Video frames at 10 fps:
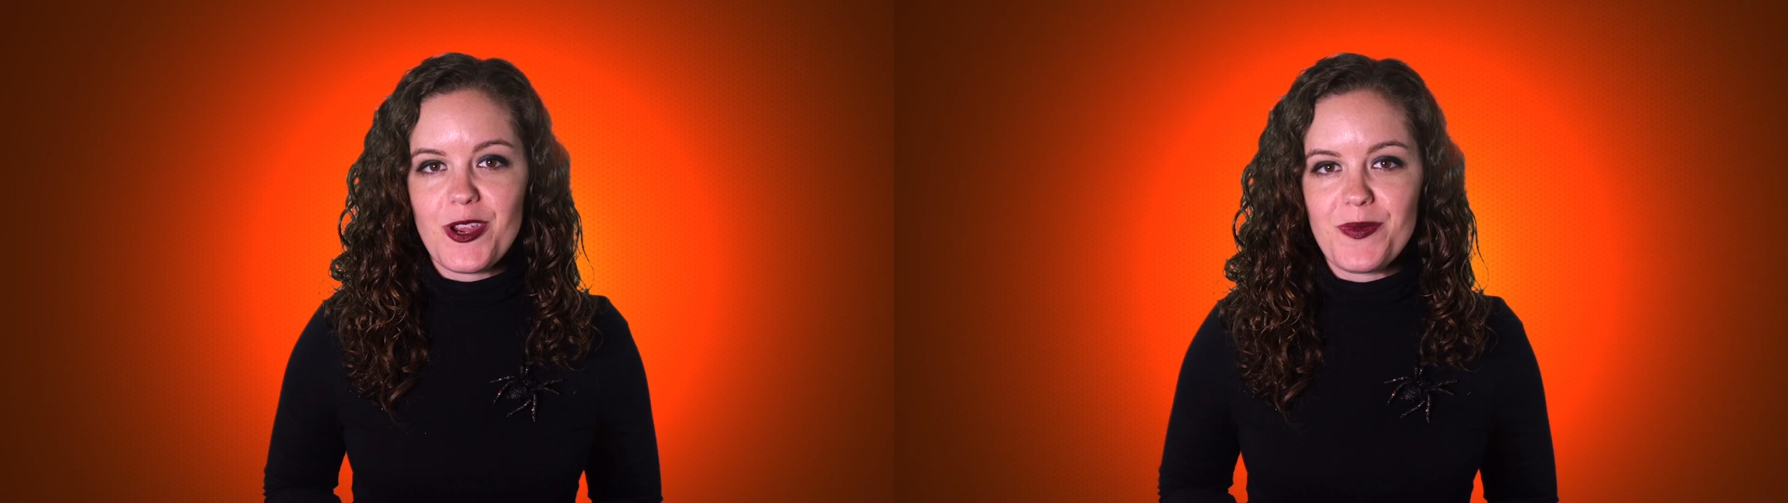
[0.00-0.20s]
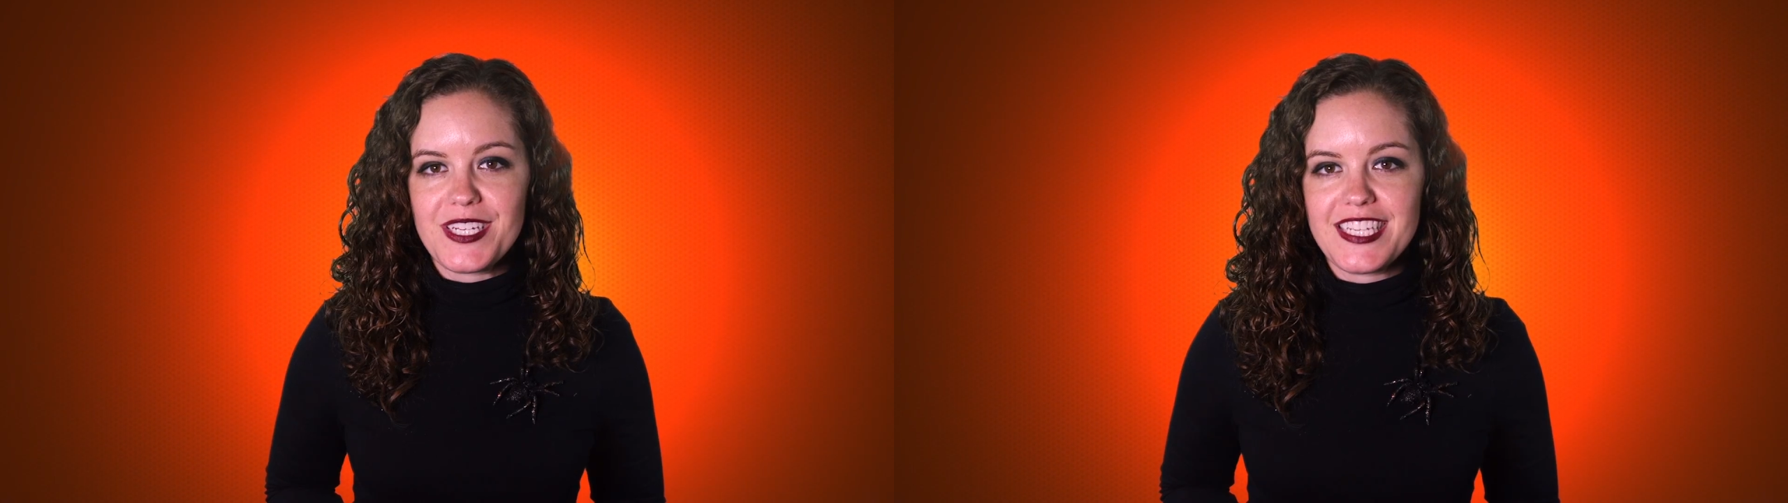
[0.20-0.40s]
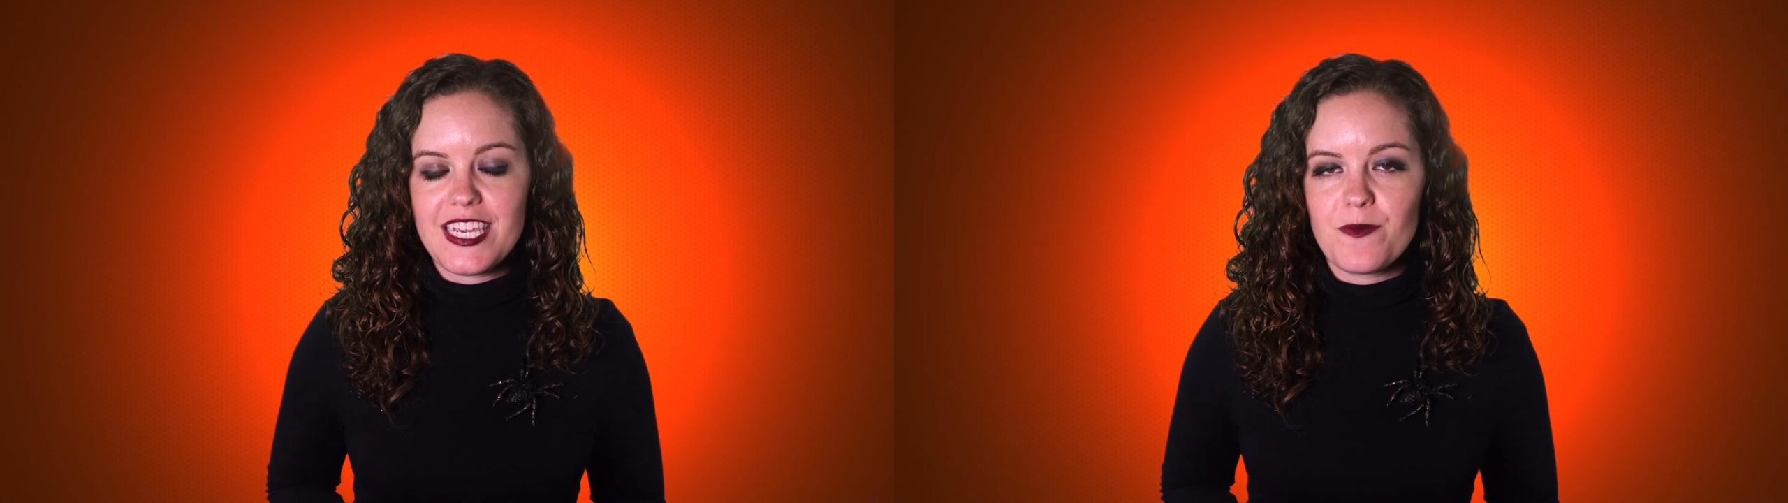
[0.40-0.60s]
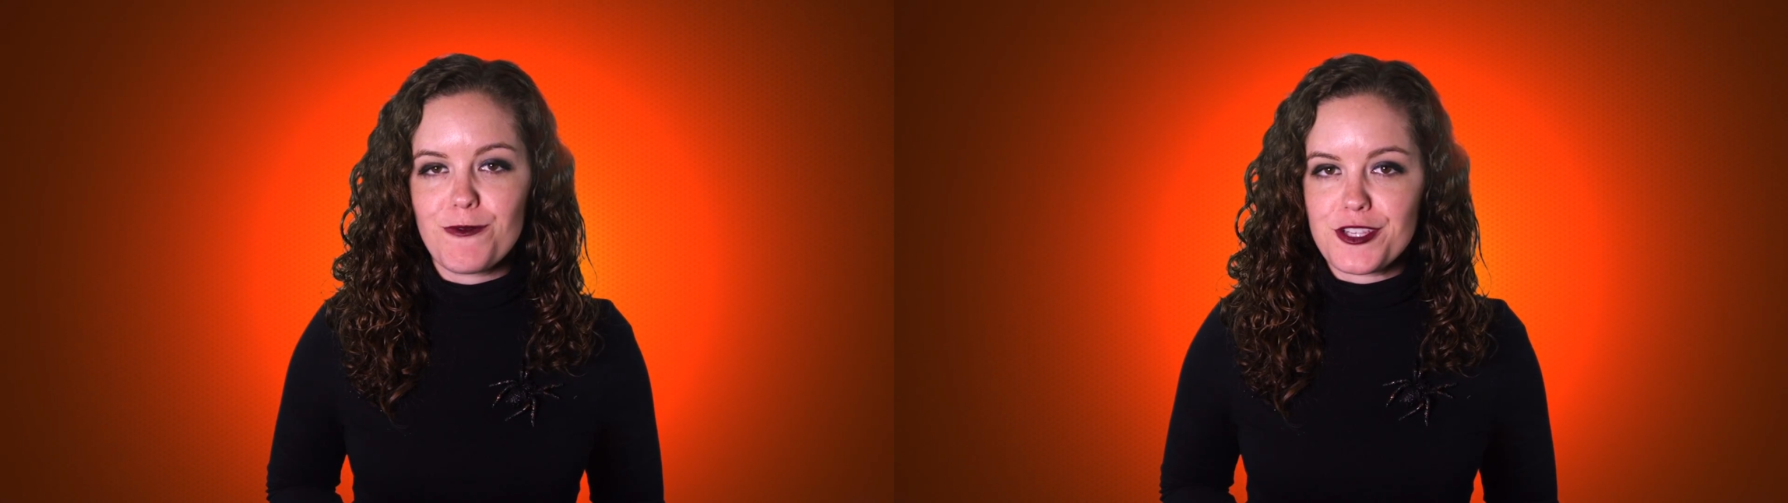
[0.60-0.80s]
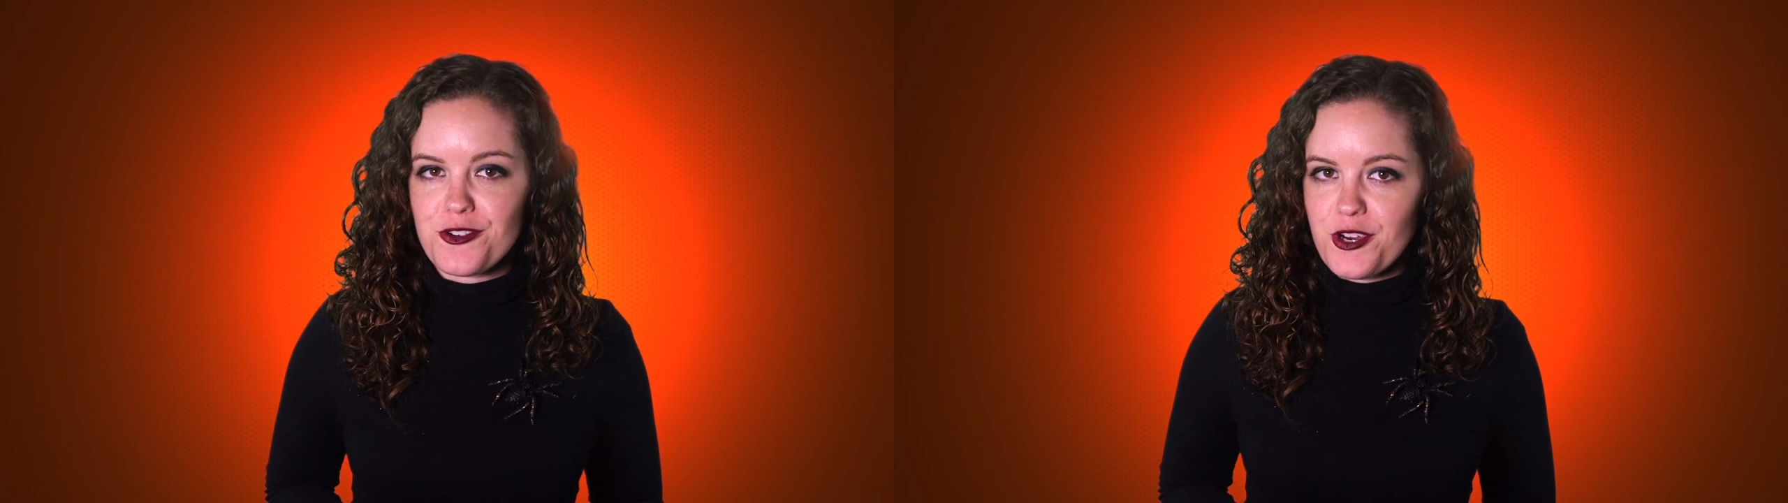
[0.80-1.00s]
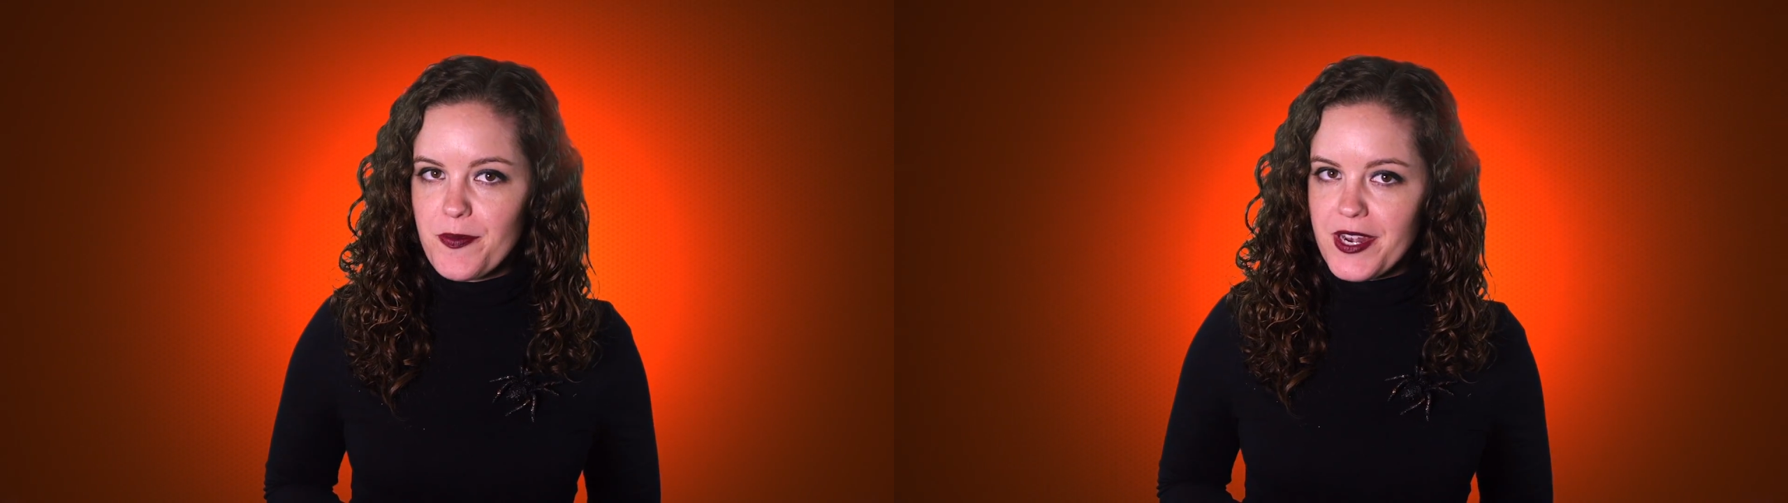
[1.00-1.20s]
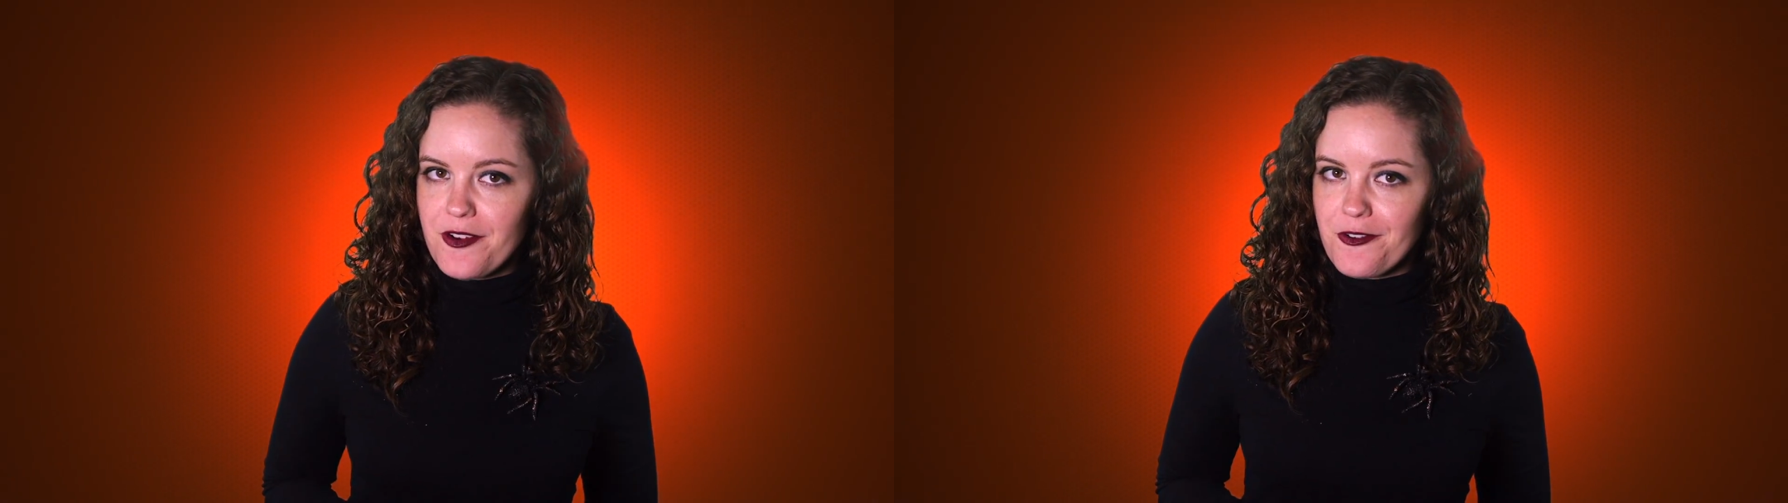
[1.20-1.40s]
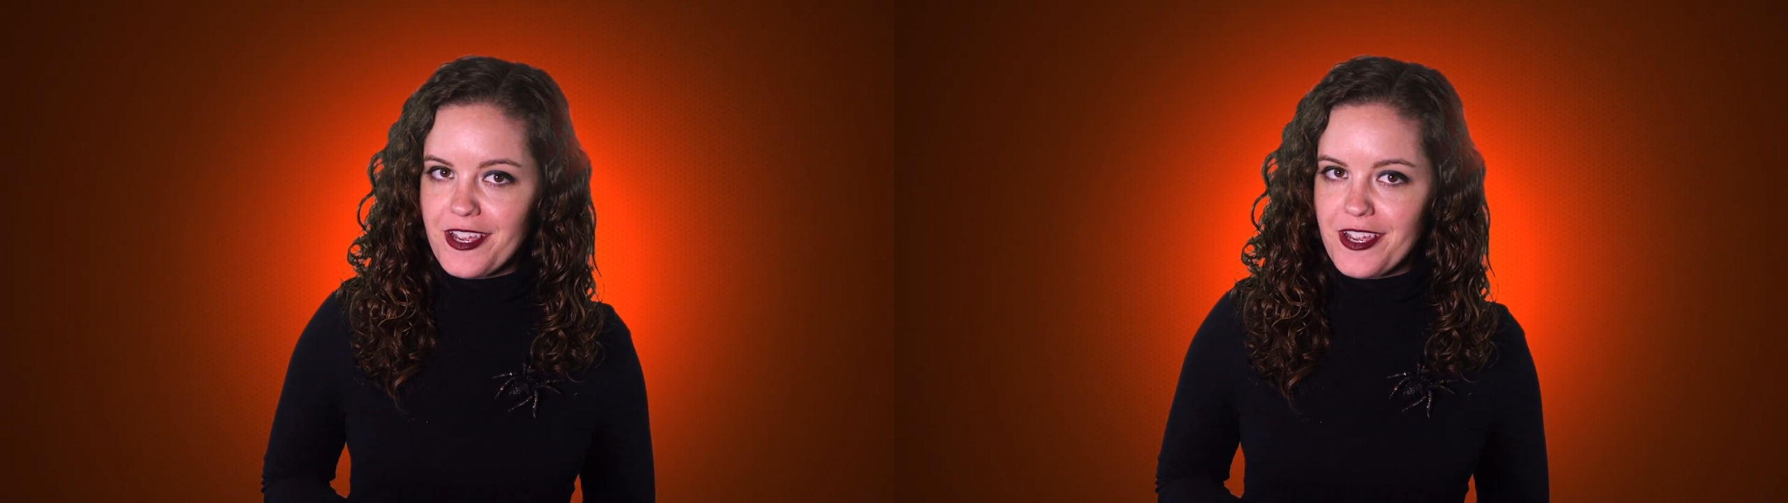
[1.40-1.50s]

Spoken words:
therapy team was creeping it